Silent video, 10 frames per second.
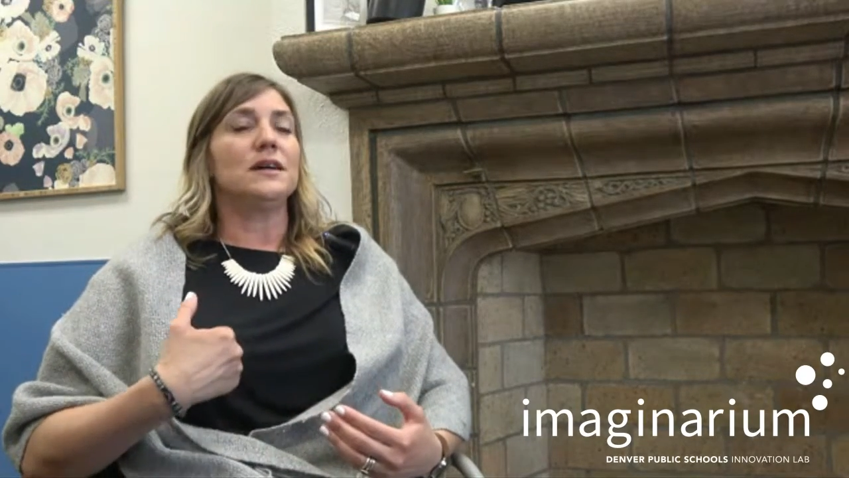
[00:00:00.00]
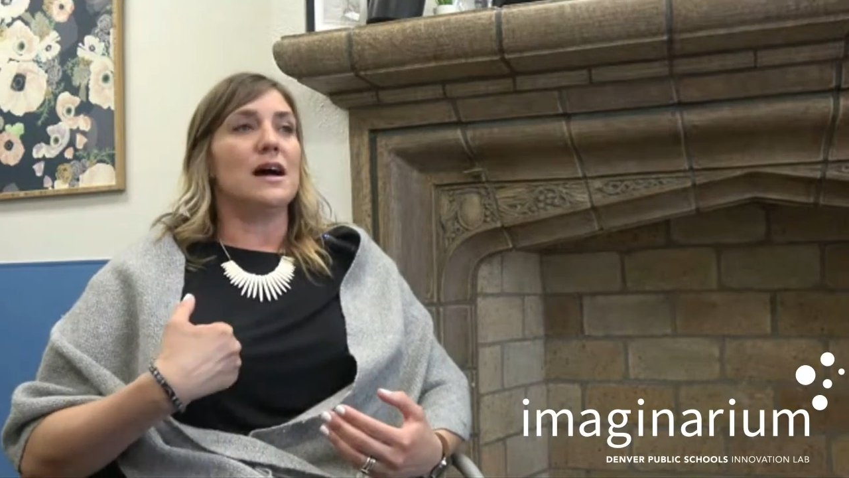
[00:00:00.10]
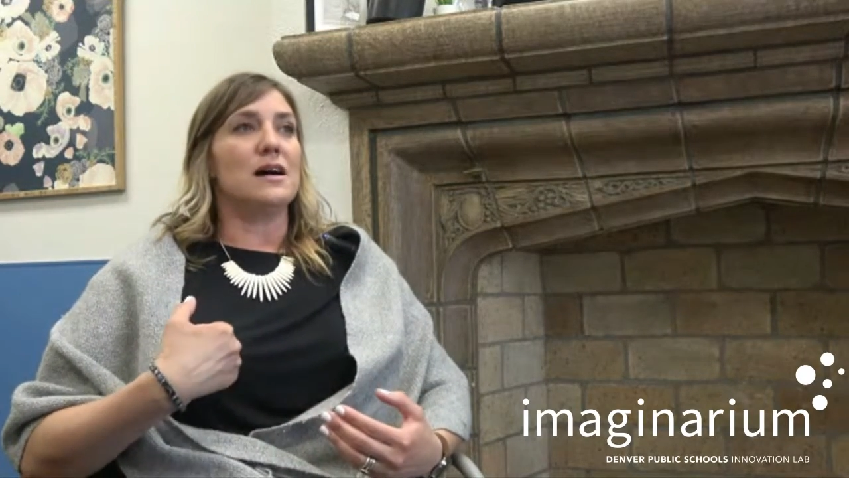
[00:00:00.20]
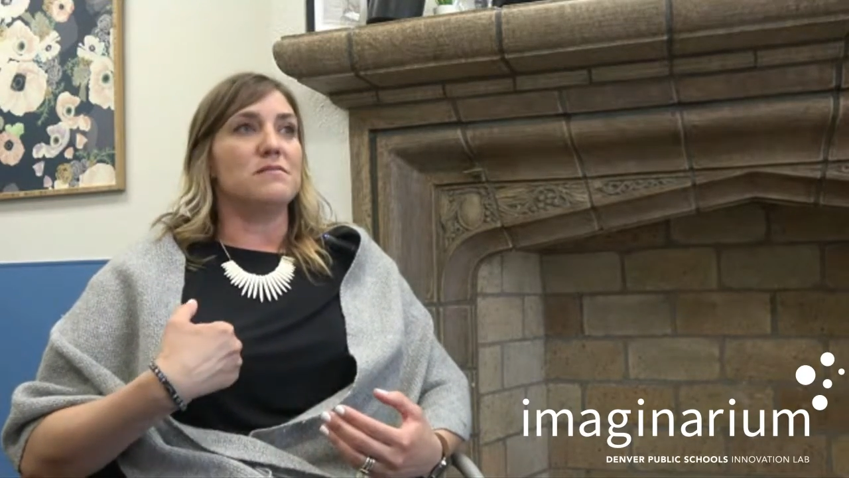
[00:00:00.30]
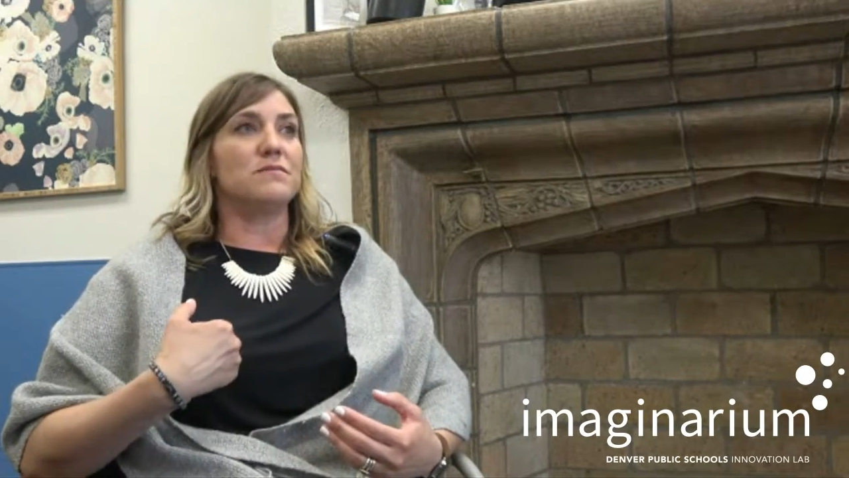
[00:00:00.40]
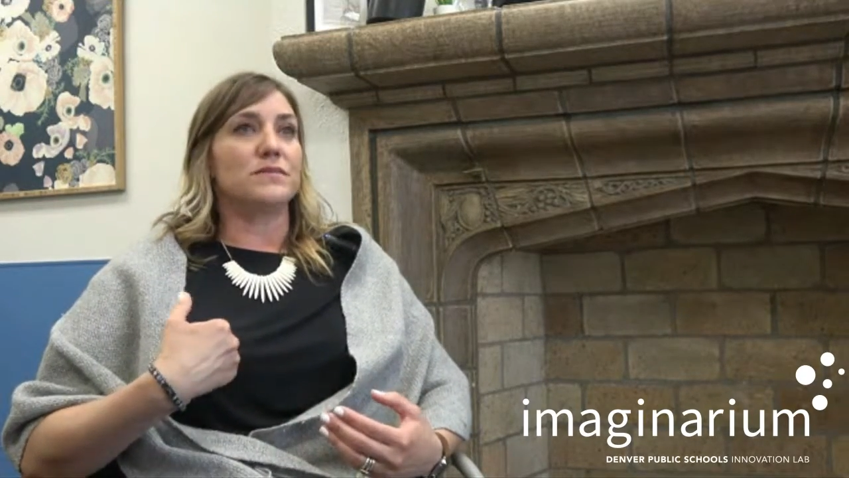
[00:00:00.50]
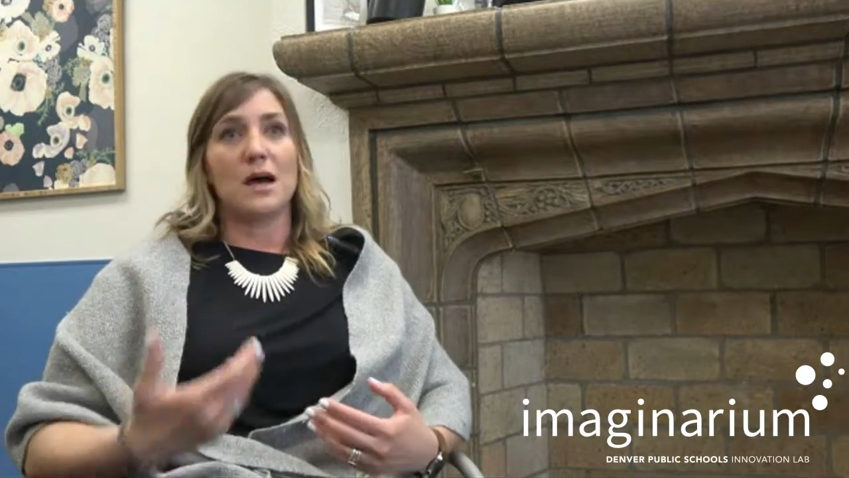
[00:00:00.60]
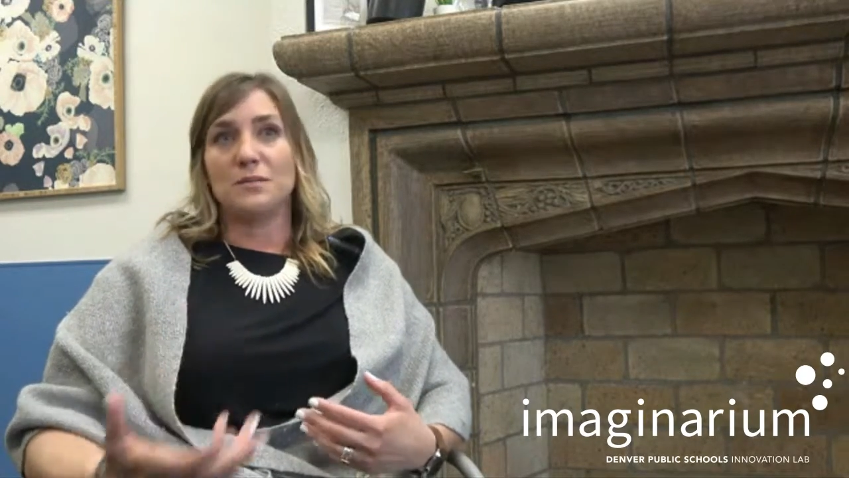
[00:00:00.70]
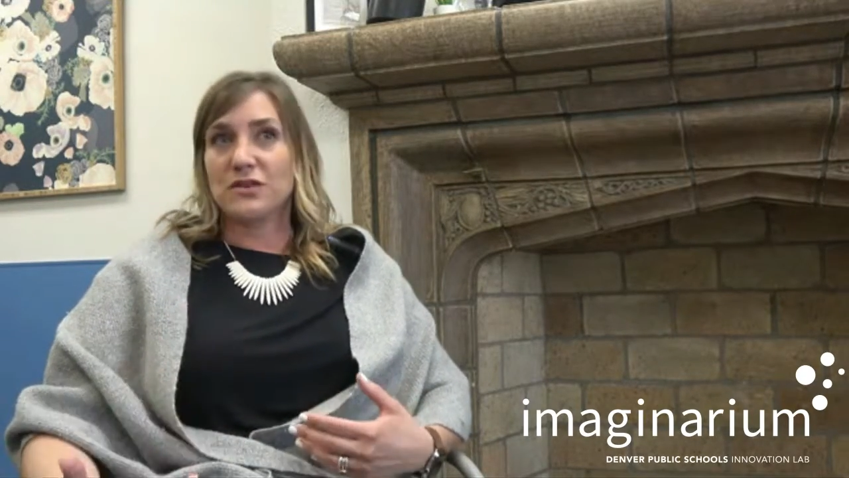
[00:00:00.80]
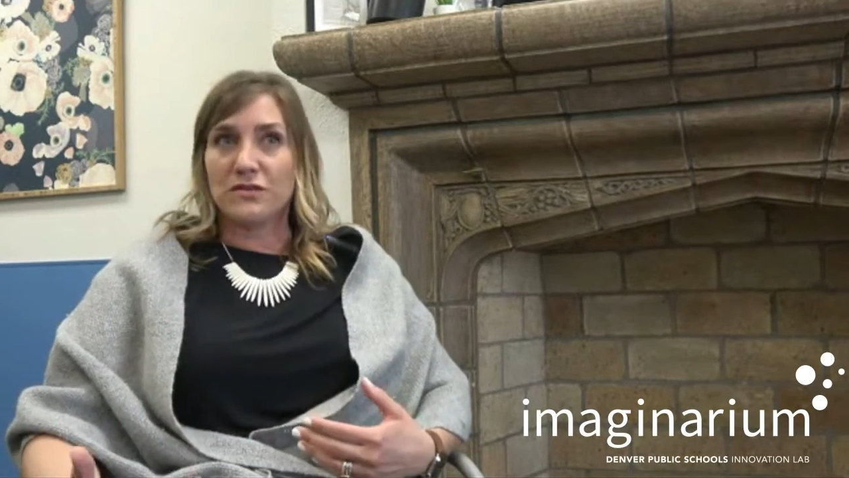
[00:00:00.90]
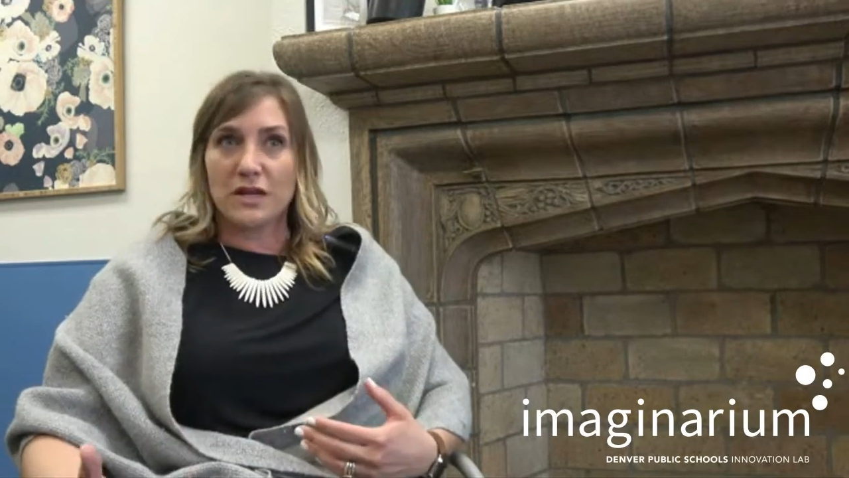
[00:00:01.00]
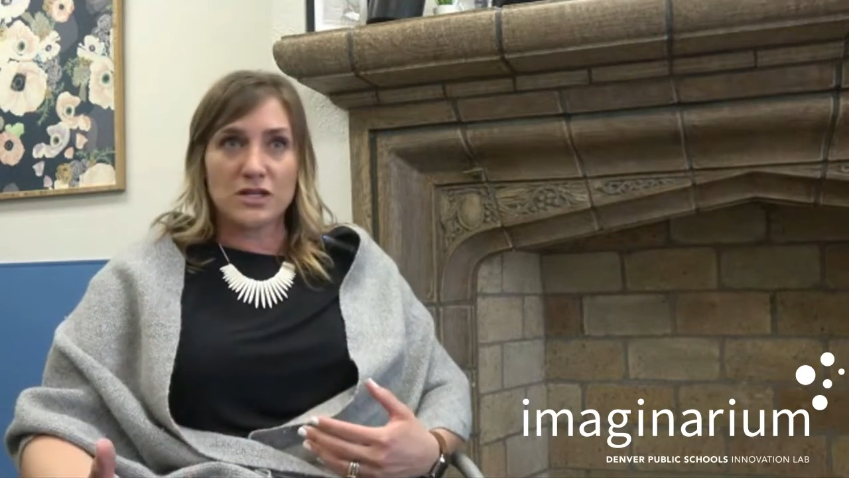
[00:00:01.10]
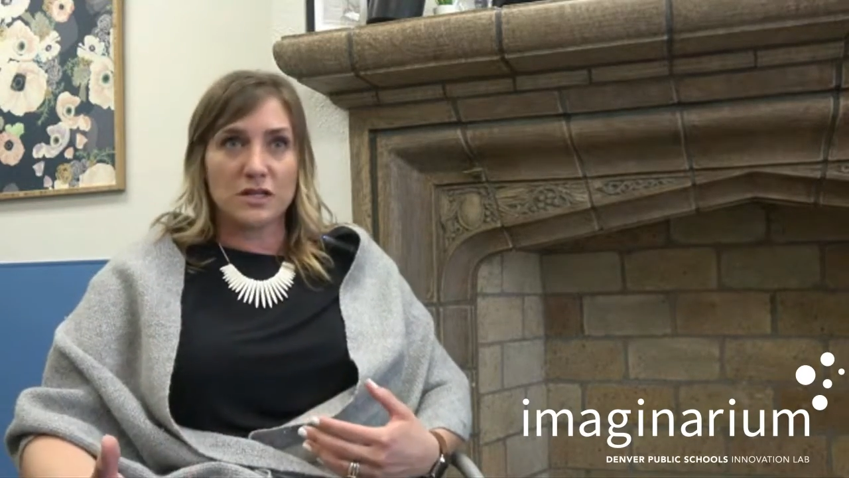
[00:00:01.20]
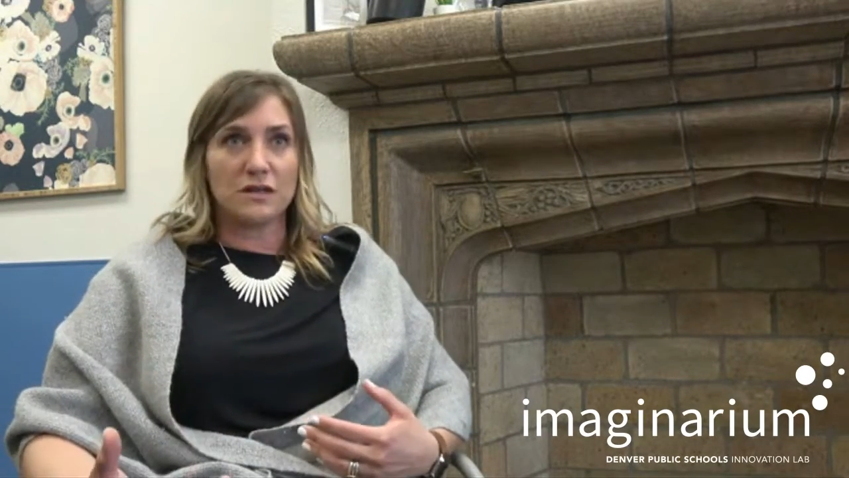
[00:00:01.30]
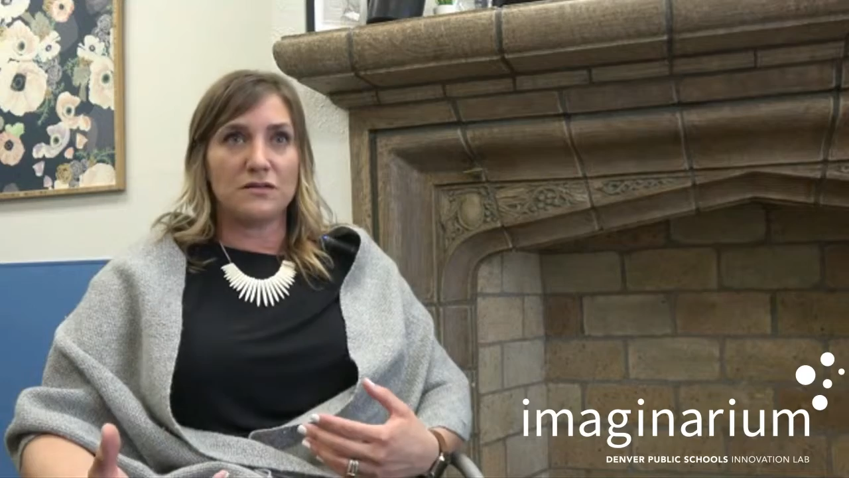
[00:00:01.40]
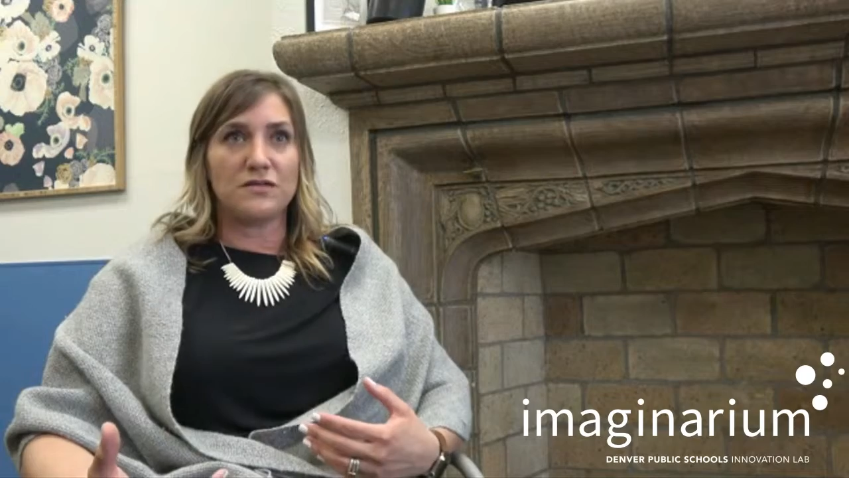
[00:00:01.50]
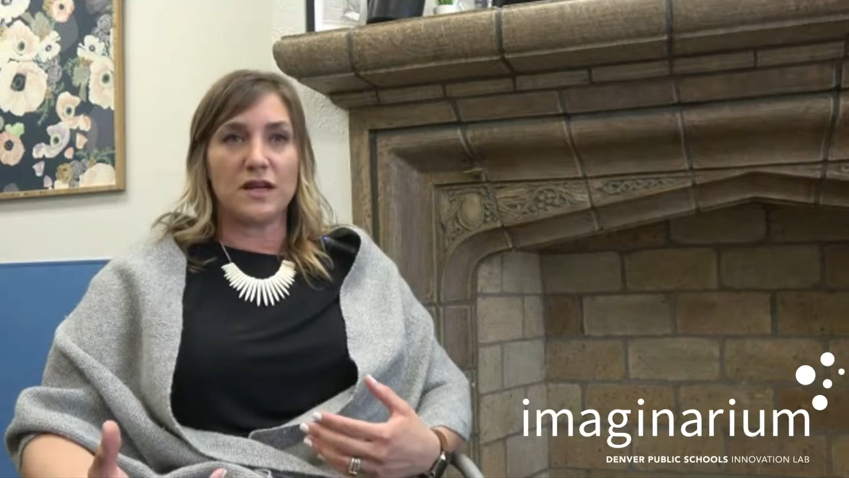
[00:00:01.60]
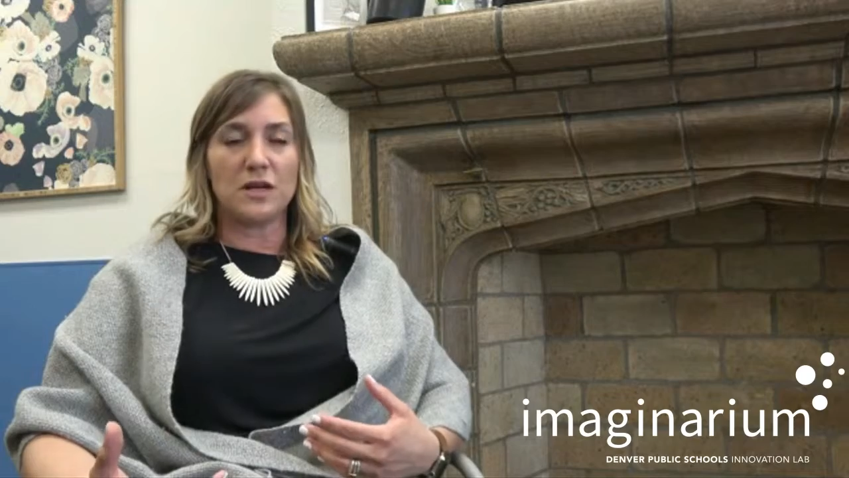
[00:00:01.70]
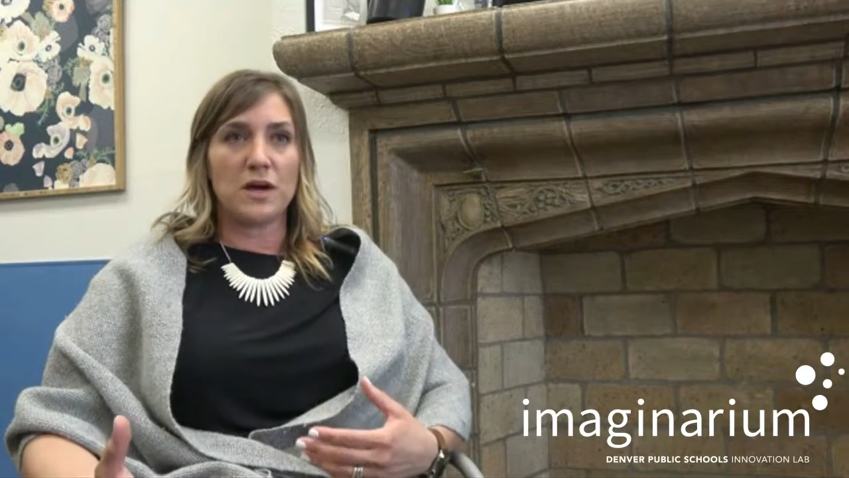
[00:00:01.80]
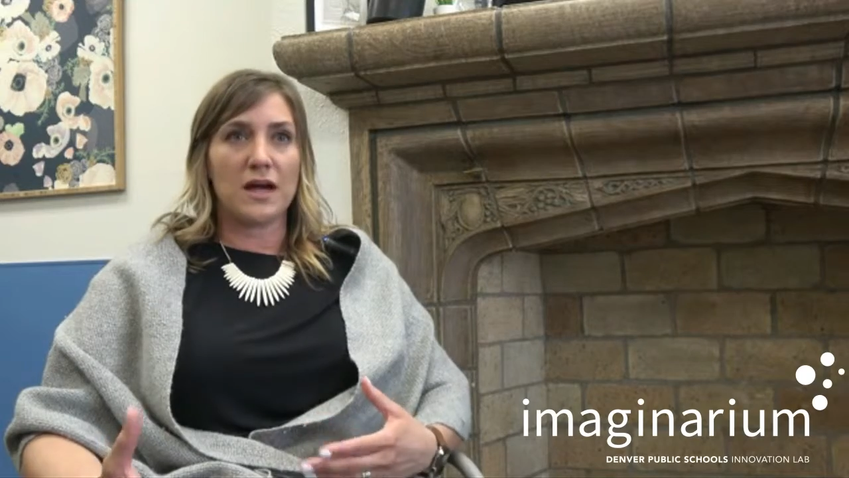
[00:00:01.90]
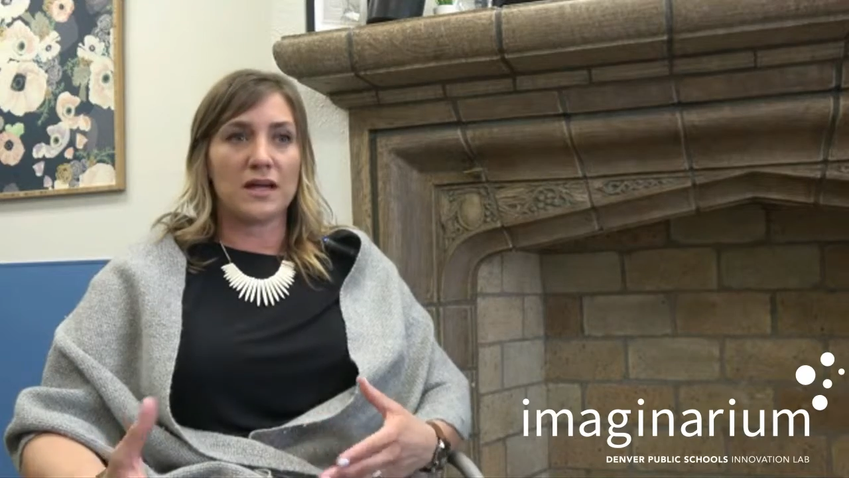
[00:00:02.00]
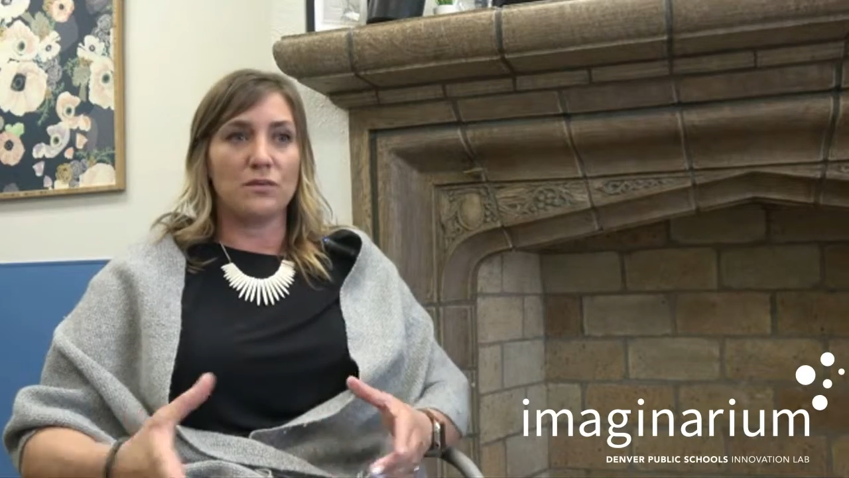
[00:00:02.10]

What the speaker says: observation and feedback,